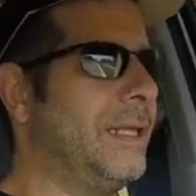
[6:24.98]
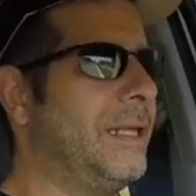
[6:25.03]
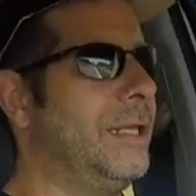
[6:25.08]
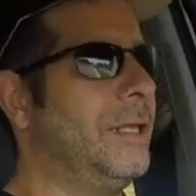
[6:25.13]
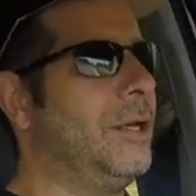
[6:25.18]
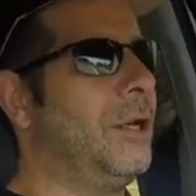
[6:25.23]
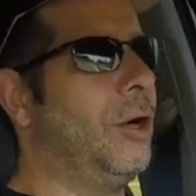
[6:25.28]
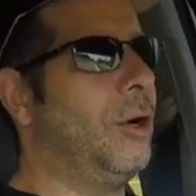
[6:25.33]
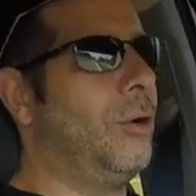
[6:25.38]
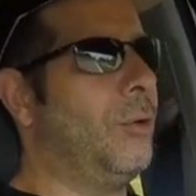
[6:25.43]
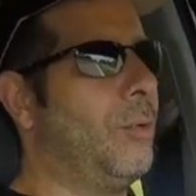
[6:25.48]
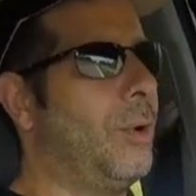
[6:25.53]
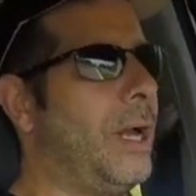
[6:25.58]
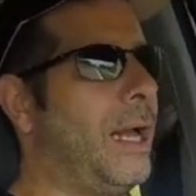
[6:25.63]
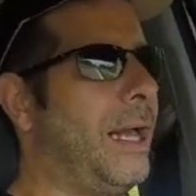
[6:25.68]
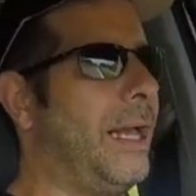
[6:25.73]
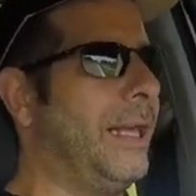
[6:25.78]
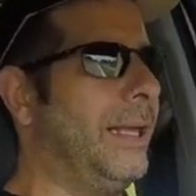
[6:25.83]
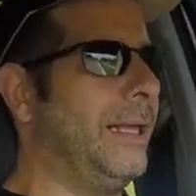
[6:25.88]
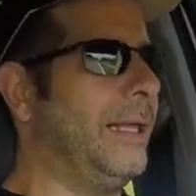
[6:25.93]
You know,
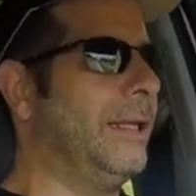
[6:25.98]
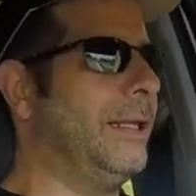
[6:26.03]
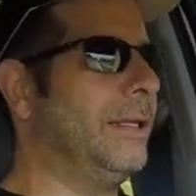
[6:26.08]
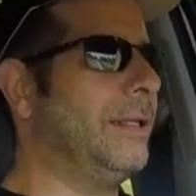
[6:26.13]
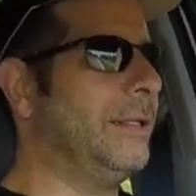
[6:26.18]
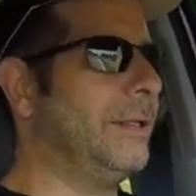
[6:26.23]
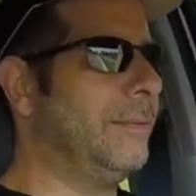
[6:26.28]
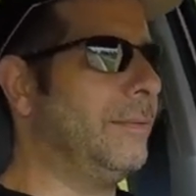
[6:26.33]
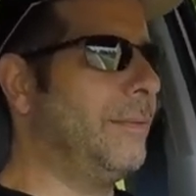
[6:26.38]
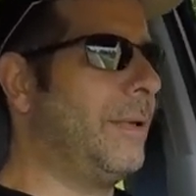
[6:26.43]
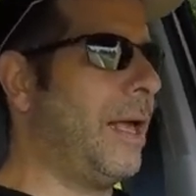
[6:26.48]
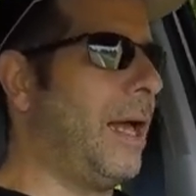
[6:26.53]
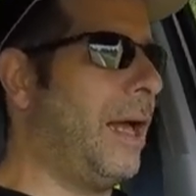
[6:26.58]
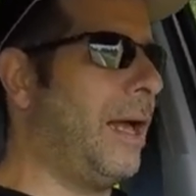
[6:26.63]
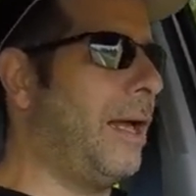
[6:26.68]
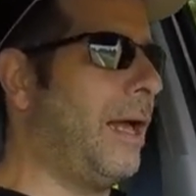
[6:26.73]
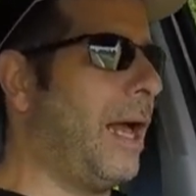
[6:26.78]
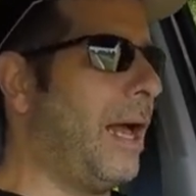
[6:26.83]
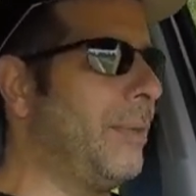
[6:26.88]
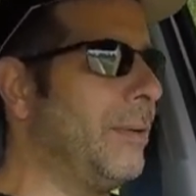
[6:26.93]

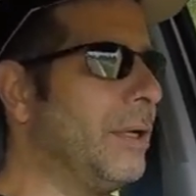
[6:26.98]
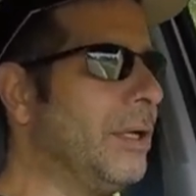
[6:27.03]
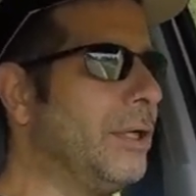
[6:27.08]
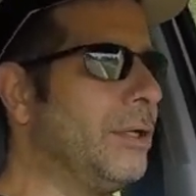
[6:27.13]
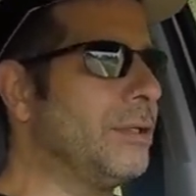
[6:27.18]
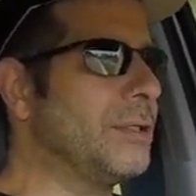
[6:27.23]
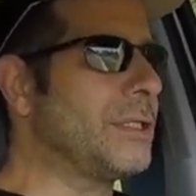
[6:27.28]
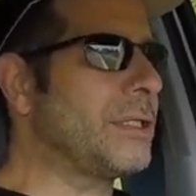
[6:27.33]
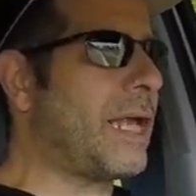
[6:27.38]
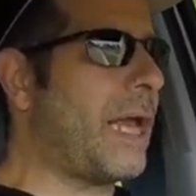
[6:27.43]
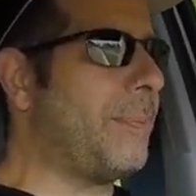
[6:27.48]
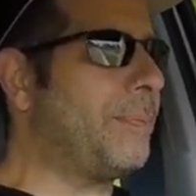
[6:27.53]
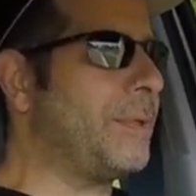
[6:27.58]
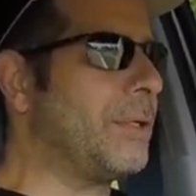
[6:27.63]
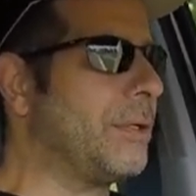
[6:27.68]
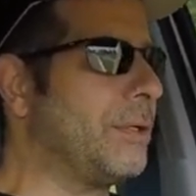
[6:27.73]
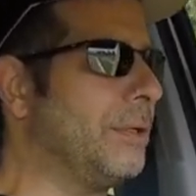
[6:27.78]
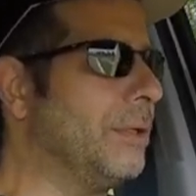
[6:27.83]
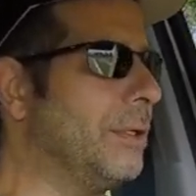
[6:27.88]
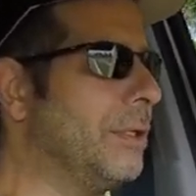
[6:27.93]
I'm a little
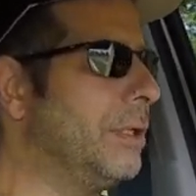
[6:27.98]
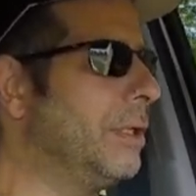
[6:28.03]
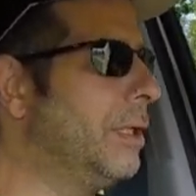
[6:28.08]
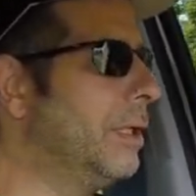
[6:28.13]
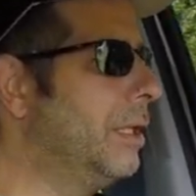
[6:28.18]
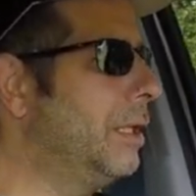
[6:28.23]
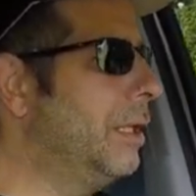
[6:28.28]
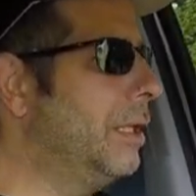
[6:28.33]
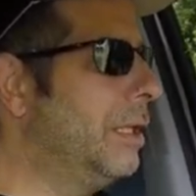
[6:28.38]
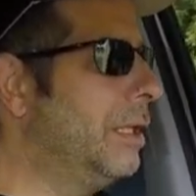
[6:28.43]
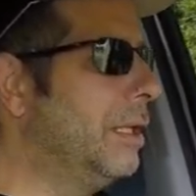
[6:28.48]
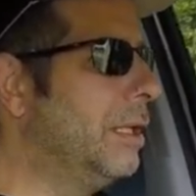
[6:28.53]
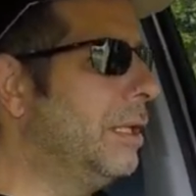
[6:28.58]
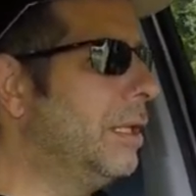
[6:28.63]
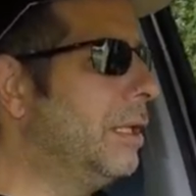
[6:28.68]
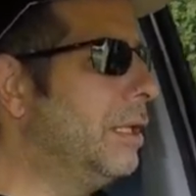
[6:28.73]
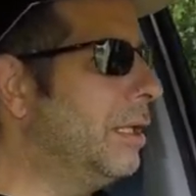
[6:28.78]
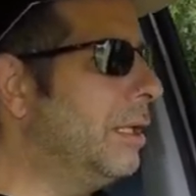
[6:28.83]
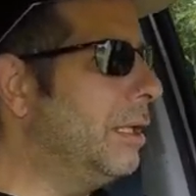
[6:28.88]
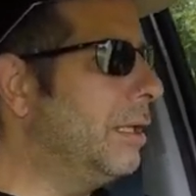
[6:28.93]
skeptical
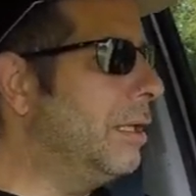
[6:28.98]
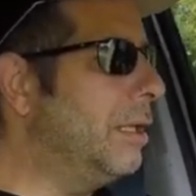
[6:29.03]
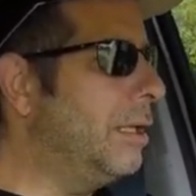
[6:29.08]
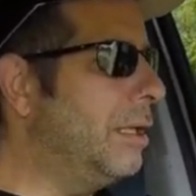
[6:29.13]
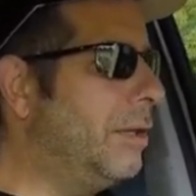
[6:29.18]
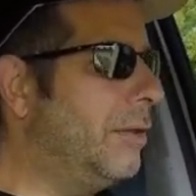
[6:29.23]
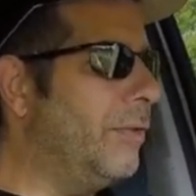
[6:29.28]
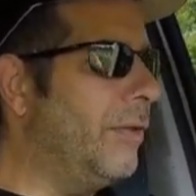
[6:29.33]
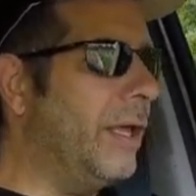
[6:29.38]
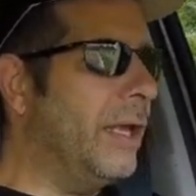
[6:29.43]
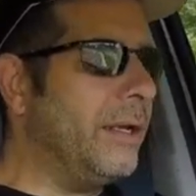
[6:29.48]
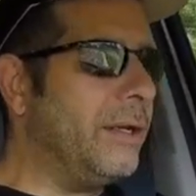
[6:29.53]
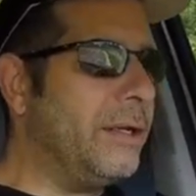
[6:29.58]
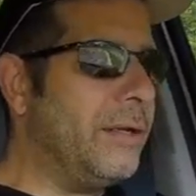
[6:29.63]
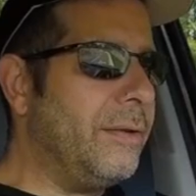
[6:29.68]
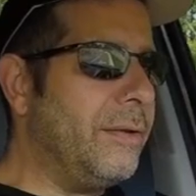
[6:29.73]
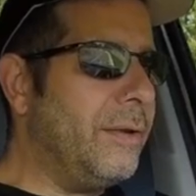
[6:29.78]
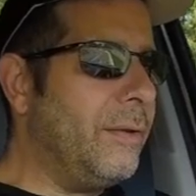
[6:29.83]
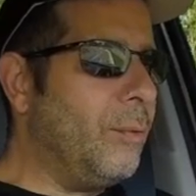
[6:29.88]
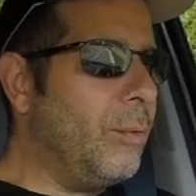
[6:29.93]
that
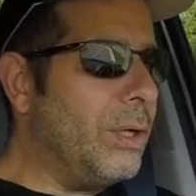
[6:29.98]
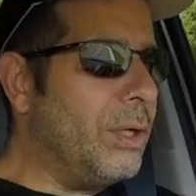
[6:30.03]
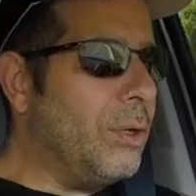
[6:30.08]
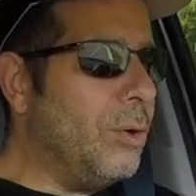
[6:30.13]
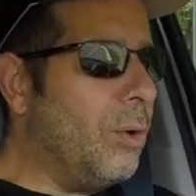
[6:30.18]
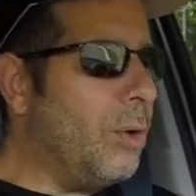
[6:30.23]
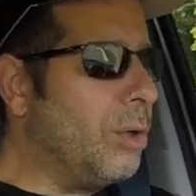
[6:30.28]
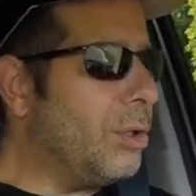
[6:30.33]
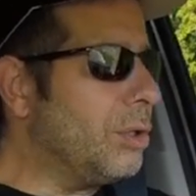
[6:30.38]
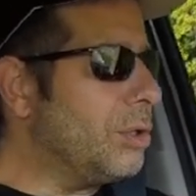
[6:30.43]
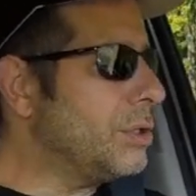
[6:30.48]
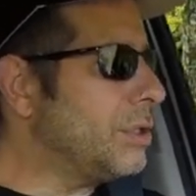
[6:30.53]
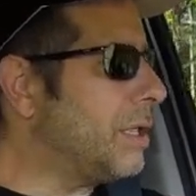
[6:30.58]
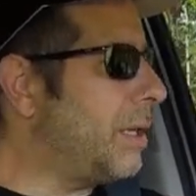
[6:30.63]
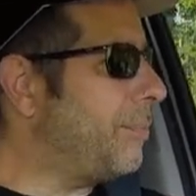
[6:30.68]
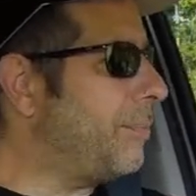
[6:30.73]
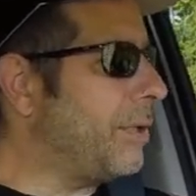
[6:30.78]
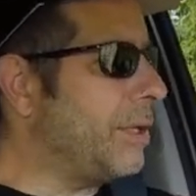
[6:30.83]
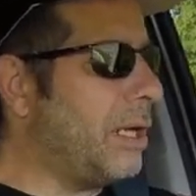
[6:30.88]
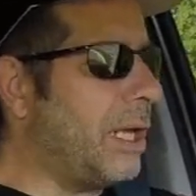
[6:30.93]
when you order
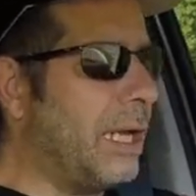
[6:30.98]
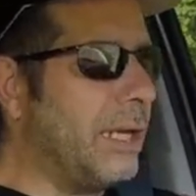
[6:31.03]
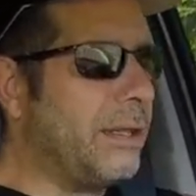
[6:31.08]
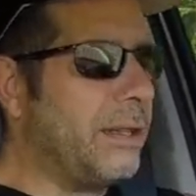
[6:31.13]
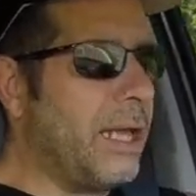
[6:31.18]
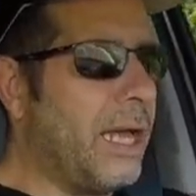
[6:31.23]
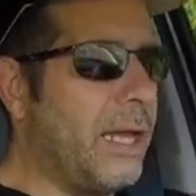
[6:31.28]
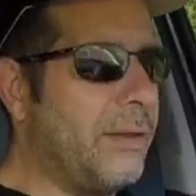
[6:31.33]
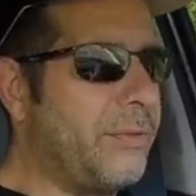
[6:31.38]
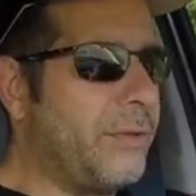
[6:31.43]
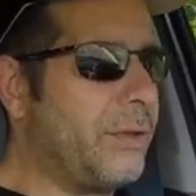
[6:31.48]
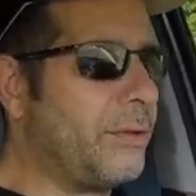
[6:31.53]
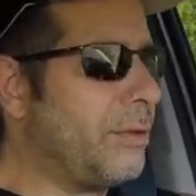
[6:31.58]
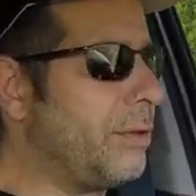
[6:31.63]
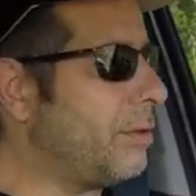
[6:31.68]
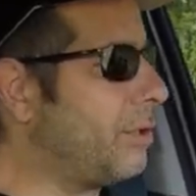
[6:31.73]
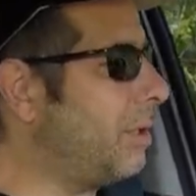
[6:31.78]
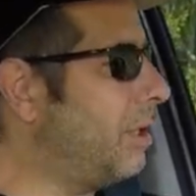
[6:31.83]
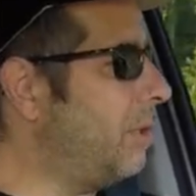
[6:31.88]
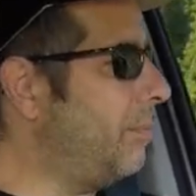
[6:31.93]
something like that, that
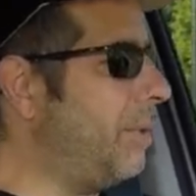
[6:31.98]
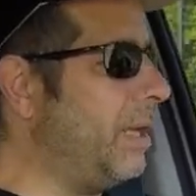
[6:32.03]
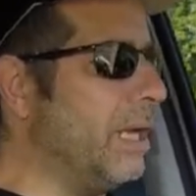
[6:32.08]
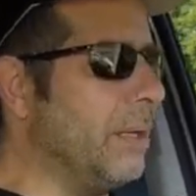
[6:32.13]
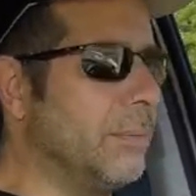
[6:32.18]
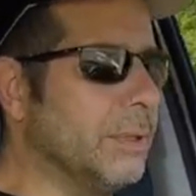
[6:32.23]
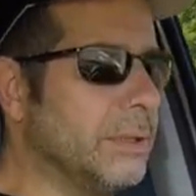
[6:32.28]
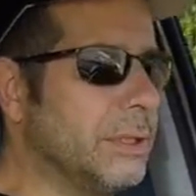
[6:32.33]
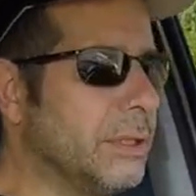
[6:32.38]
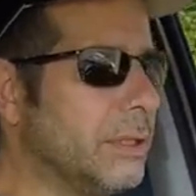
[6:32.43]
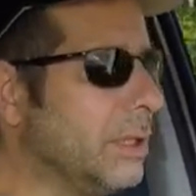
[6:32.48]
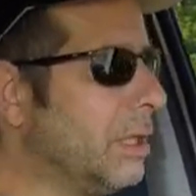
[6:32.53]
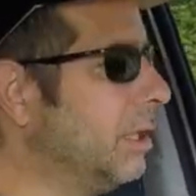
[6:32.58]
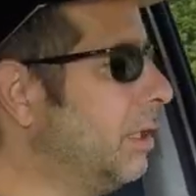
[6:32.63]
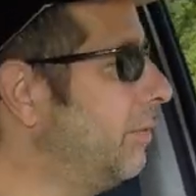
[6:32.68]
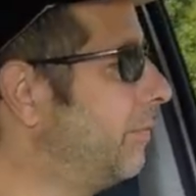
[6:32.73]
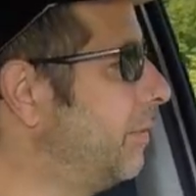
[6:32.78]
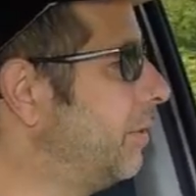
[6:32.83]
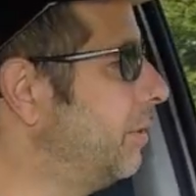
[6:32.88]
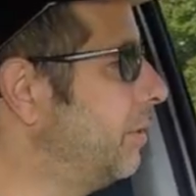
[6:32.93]
they're going to be able to
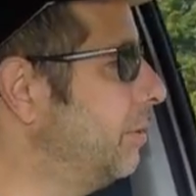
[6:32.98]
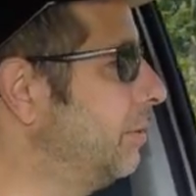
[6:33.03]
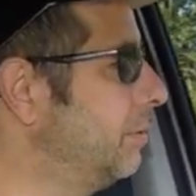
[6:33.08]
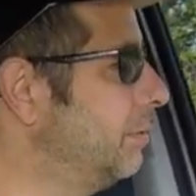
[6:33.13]
deliver